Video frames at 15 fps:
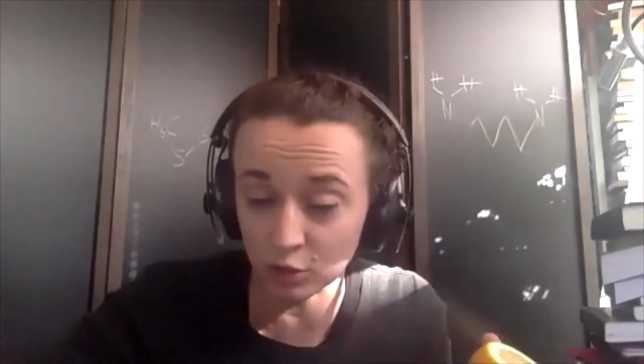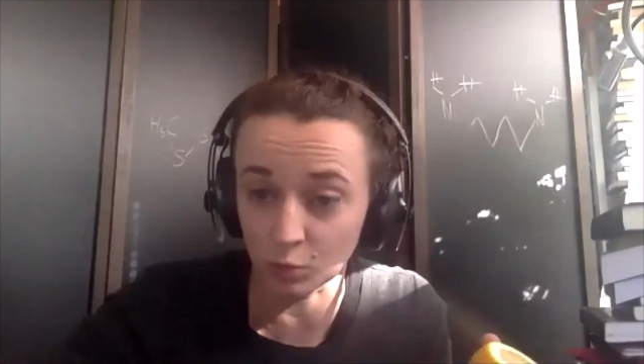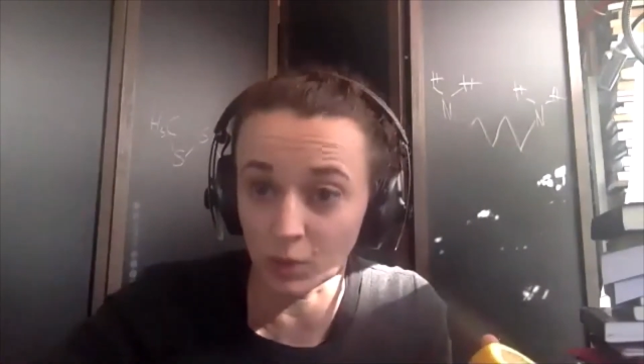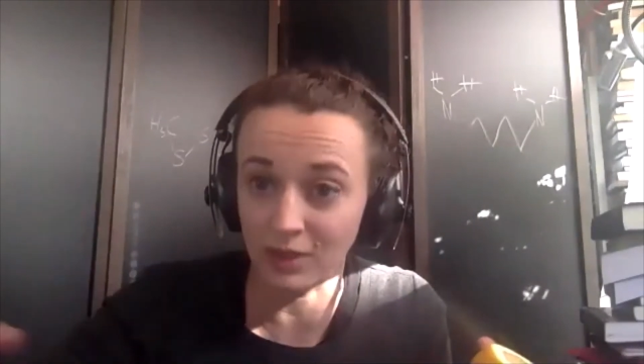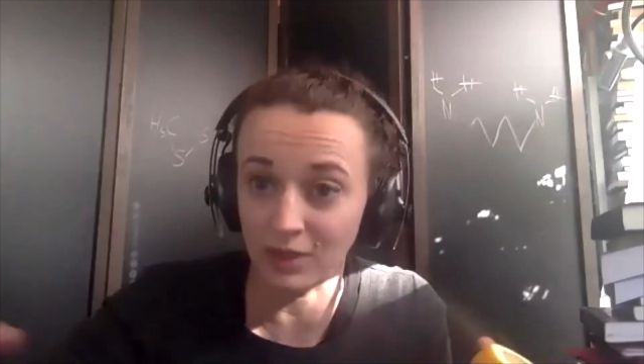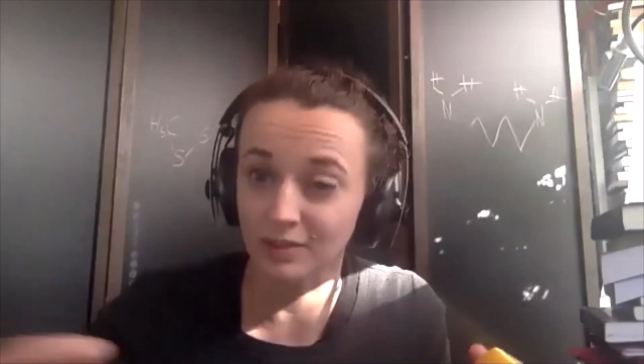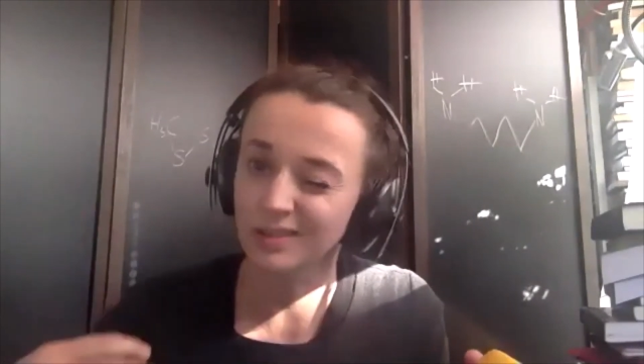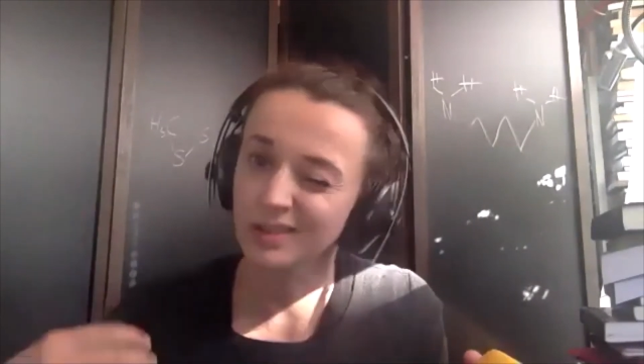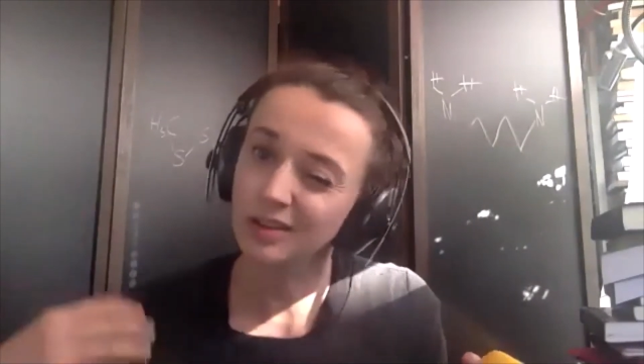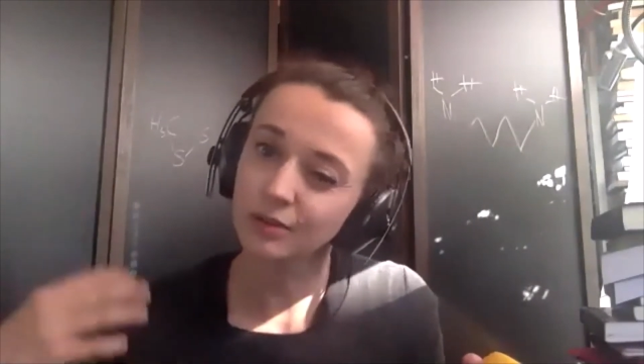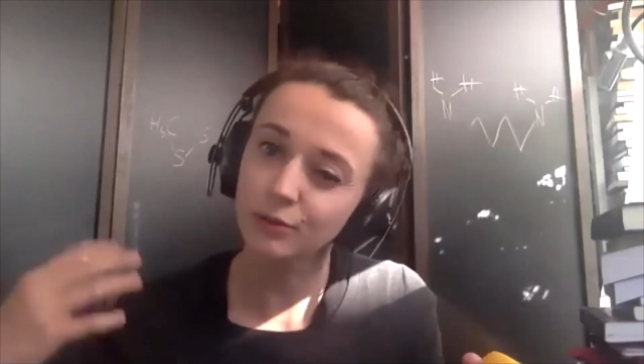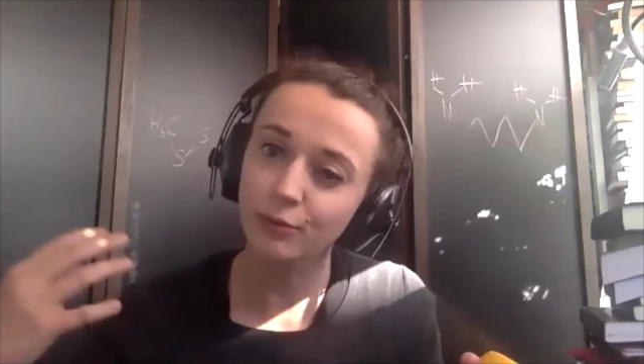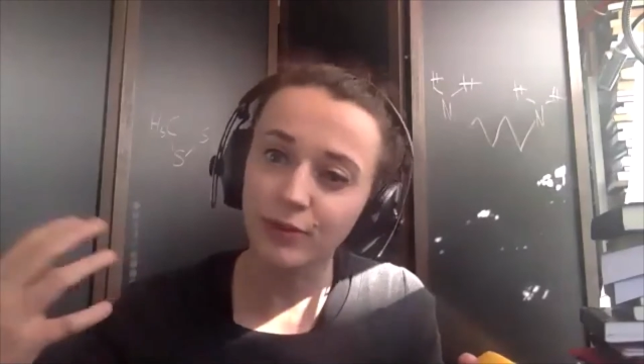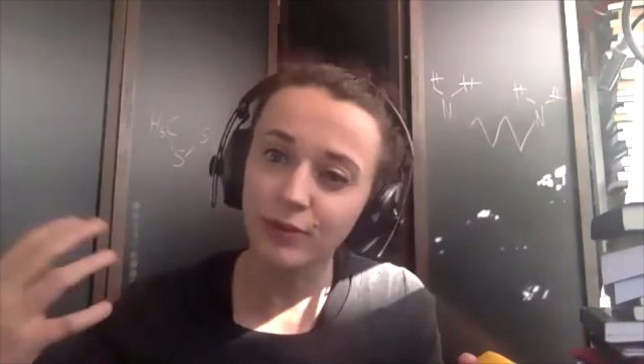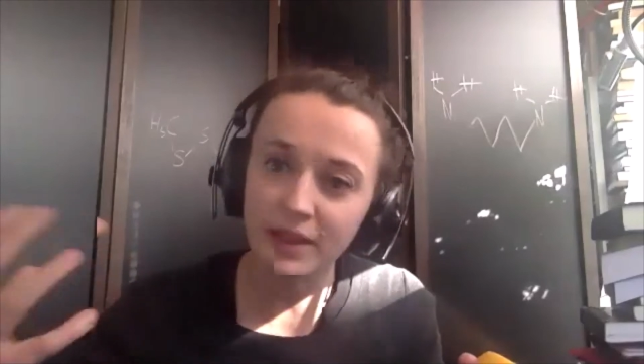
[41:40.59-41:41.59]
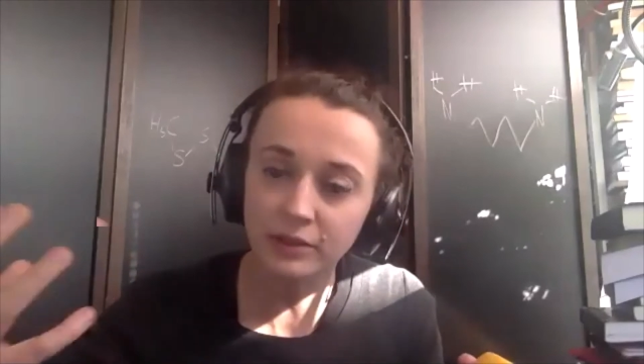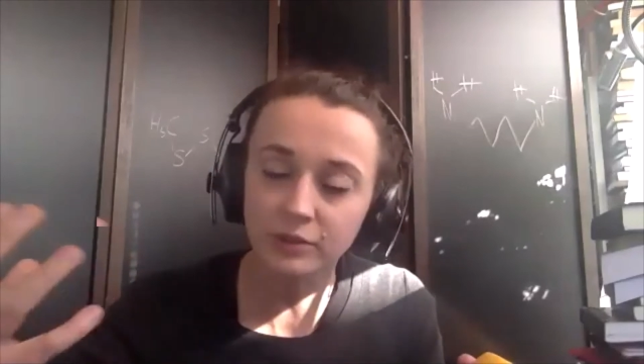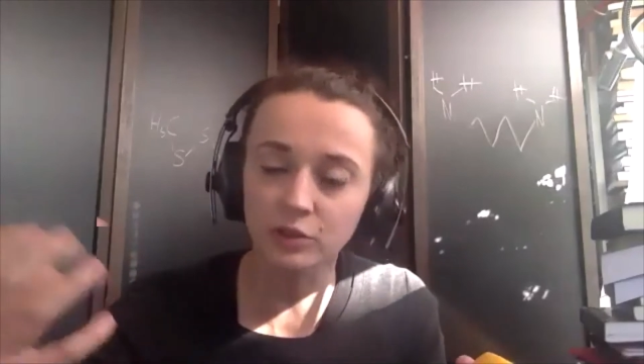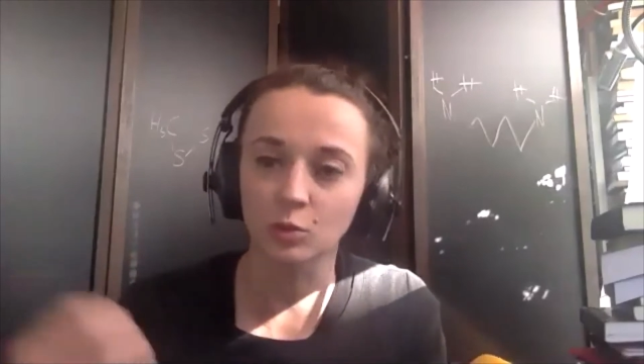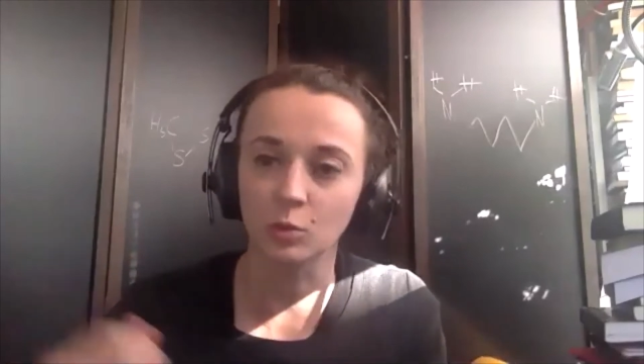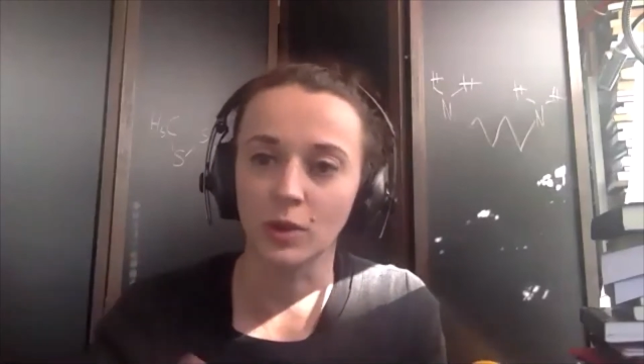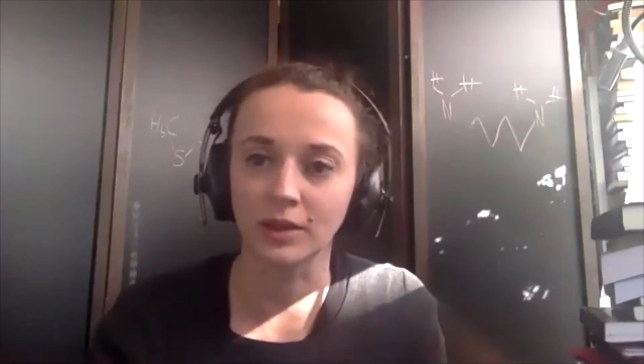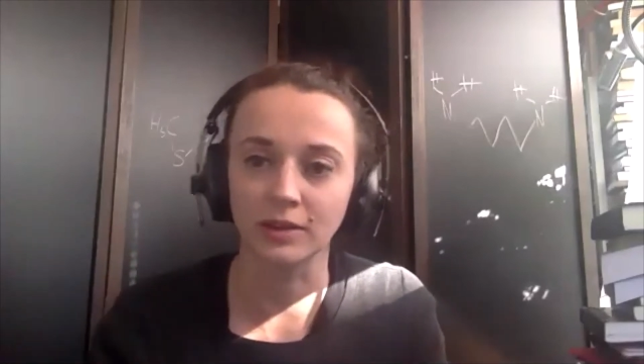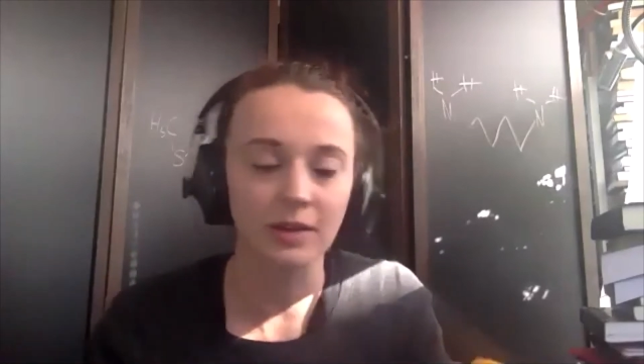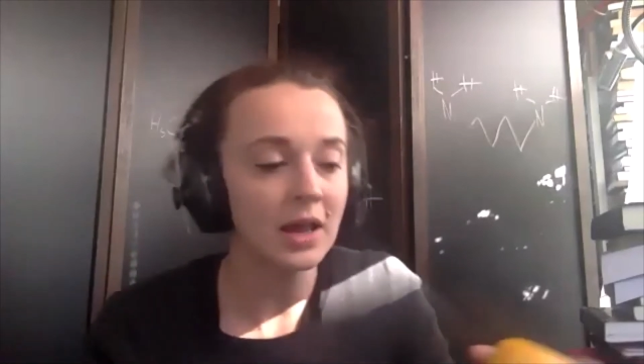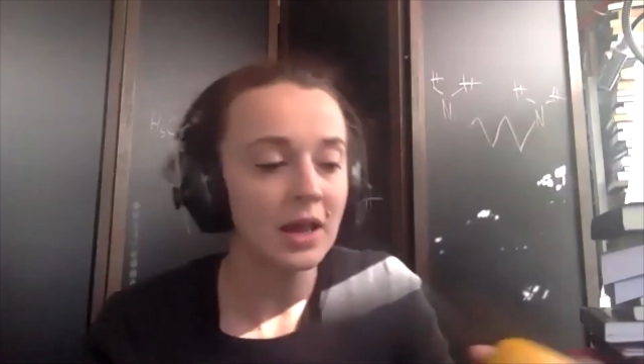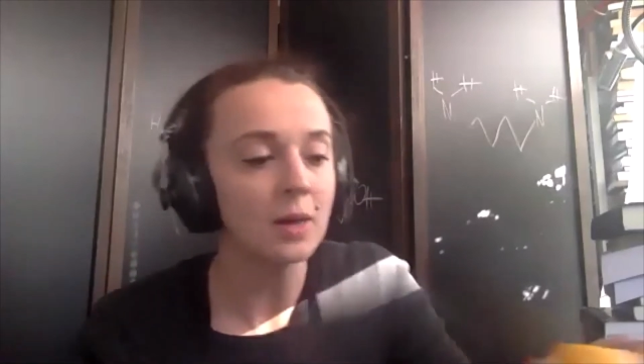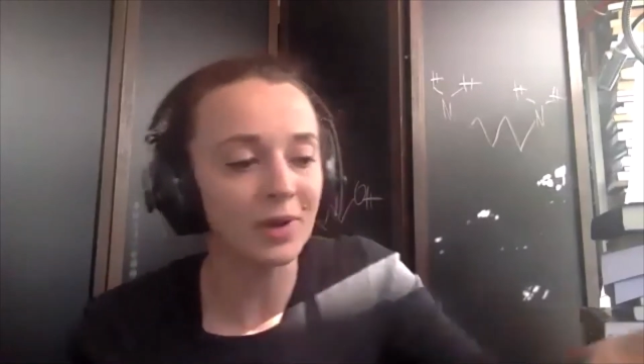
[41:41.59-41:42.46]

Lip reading: sweetness, and that feels sweet,